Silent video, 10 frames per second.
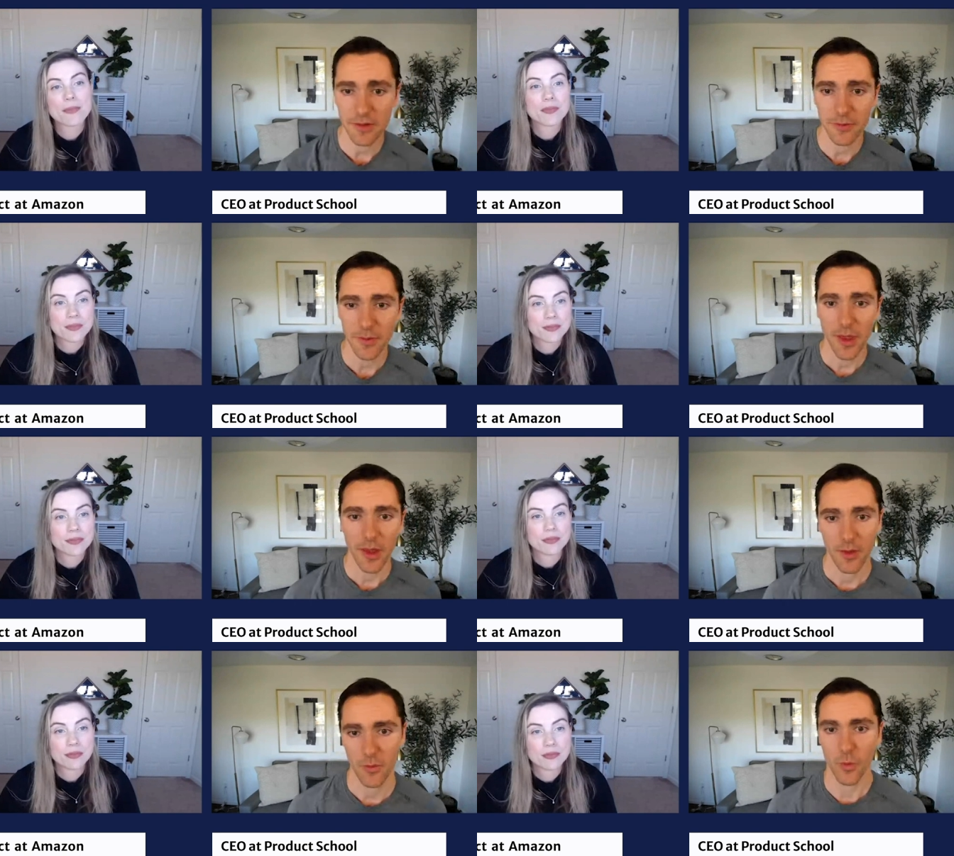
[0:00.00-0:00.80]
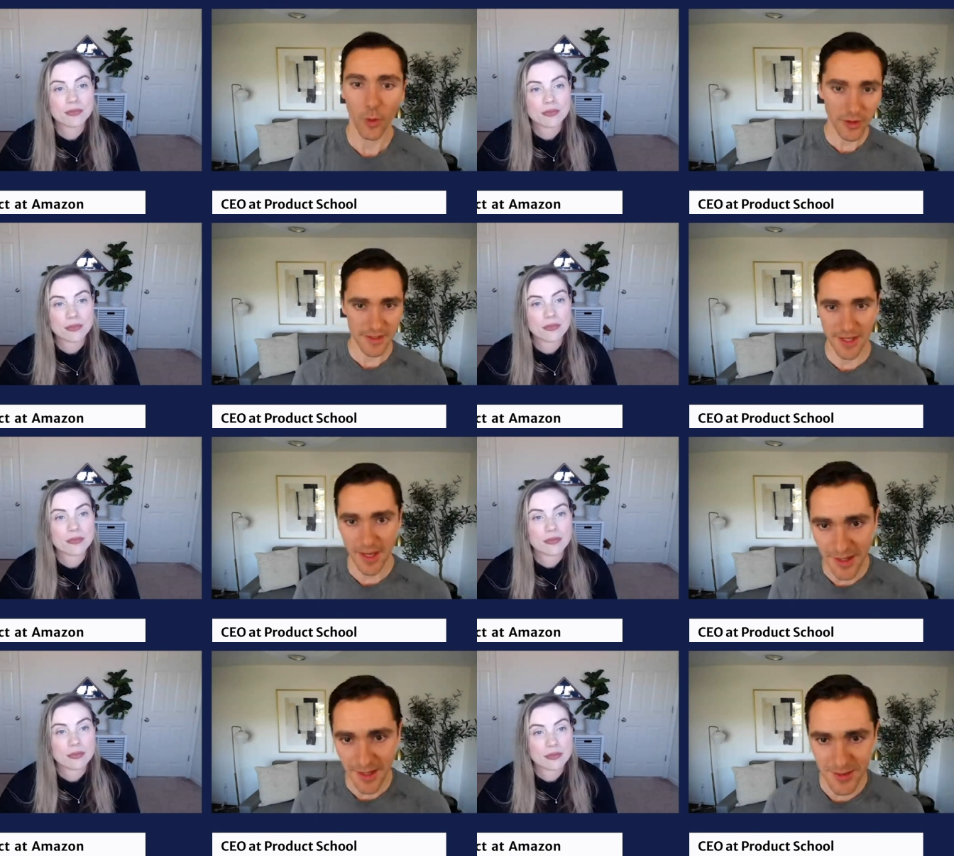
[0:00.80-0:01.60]
Speaker 1: of what
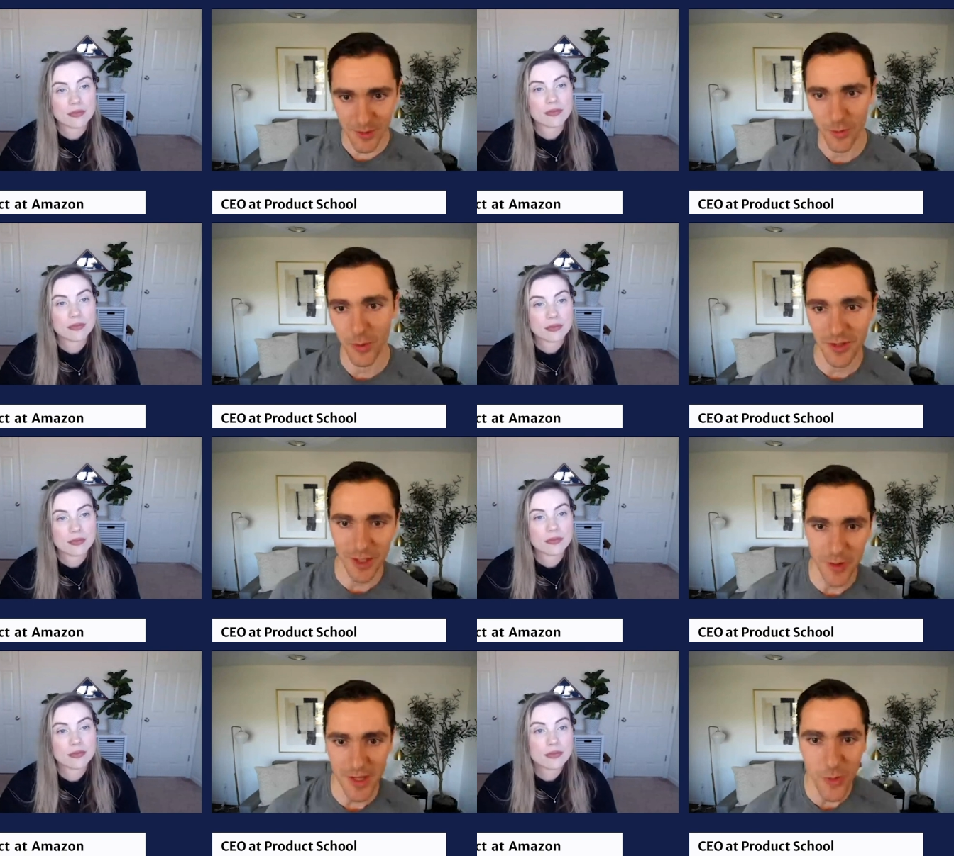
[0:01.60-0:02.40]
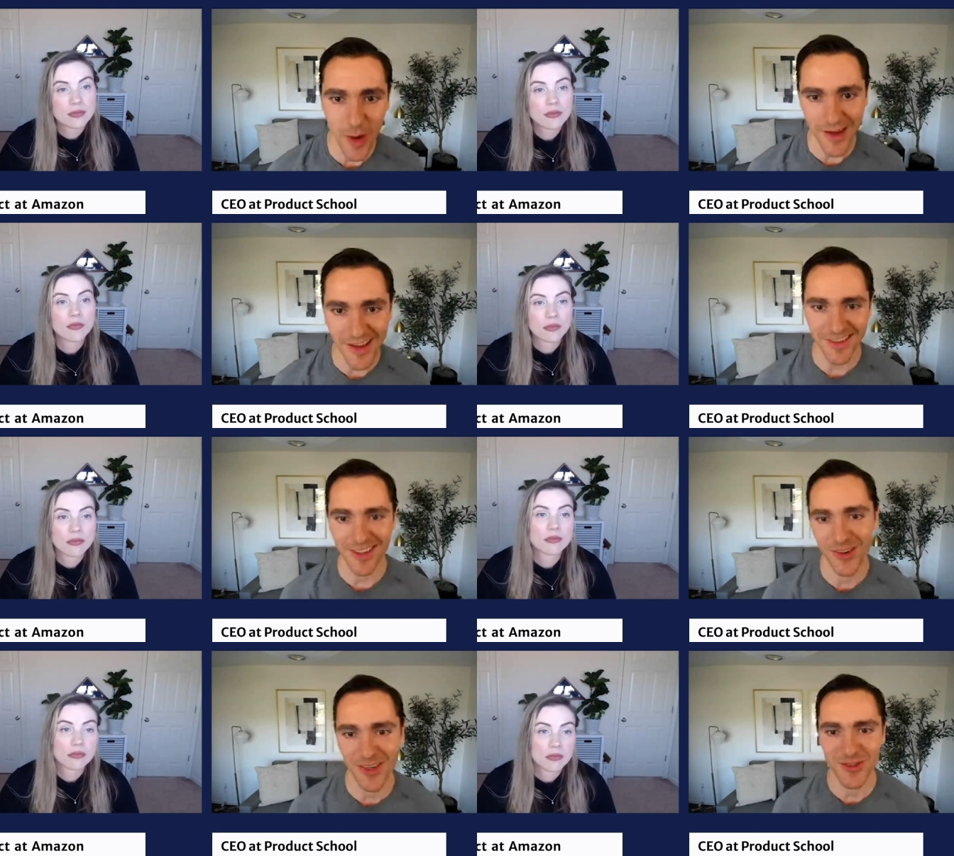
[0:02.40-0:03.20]
skills or what degree do I need in
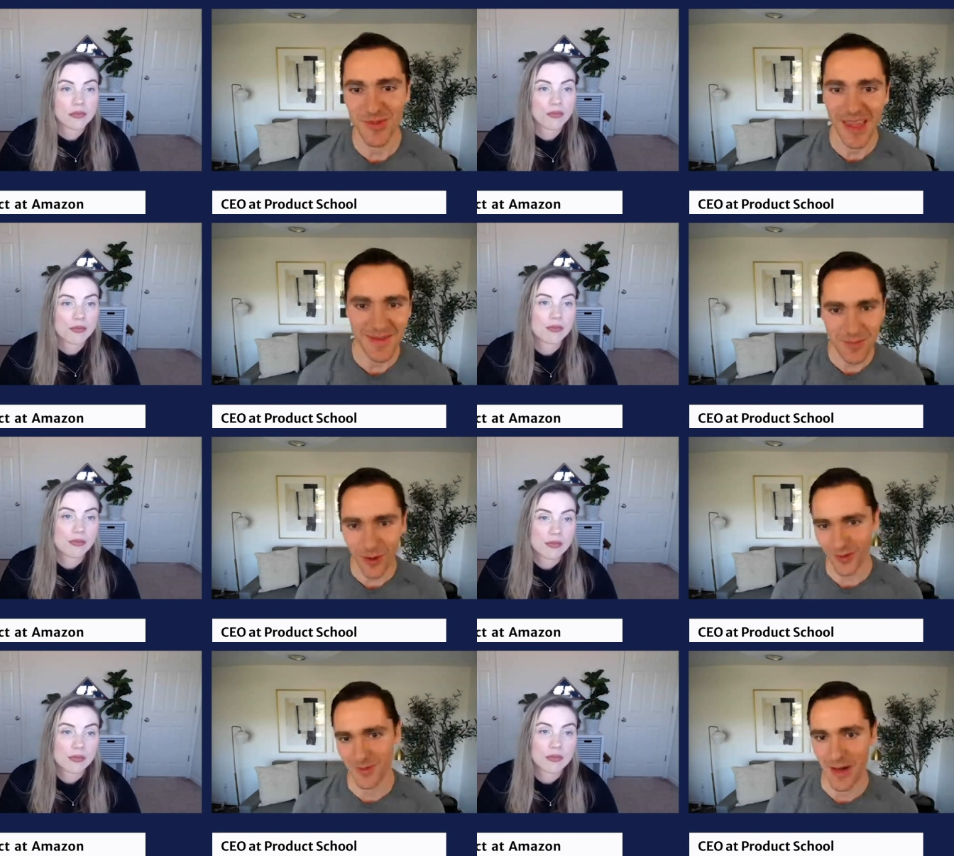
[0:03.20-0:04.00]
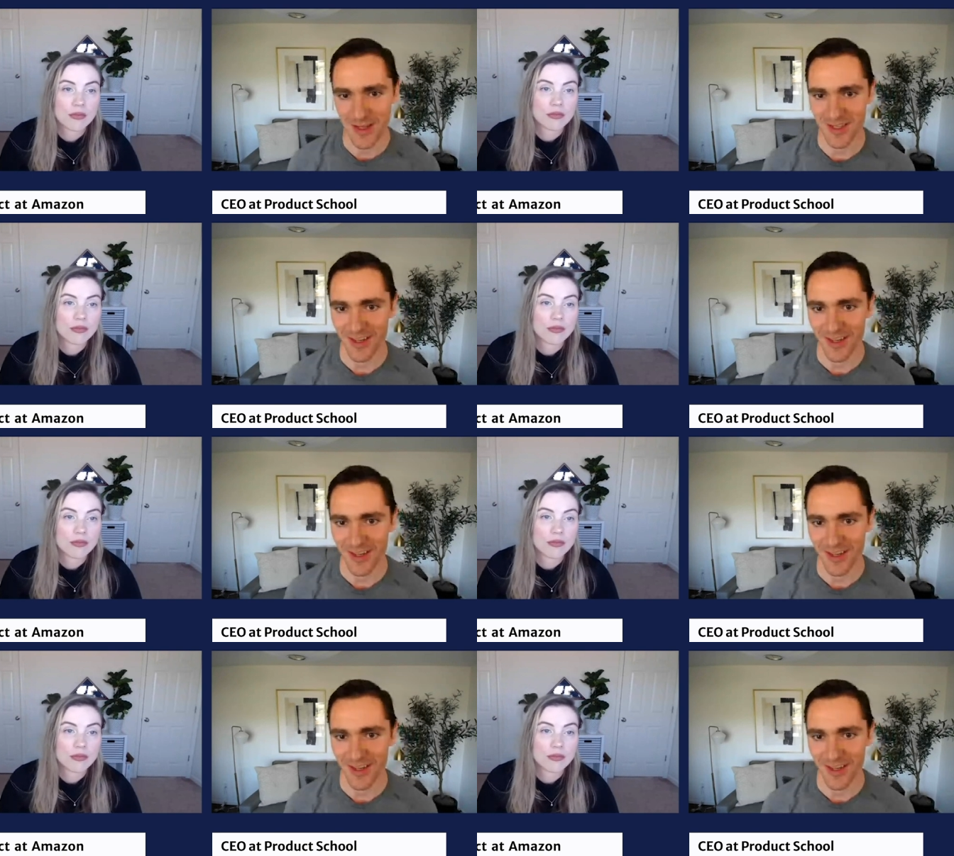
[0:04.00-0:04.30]
order to become a product manager.